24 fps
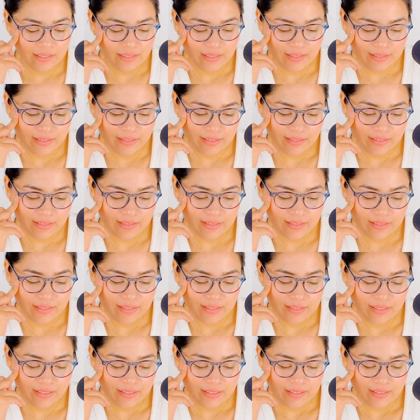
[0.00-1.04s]

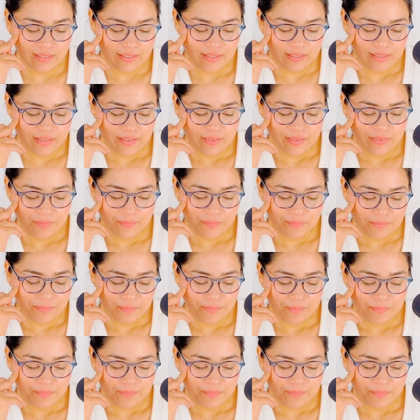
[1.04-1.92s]
(silence)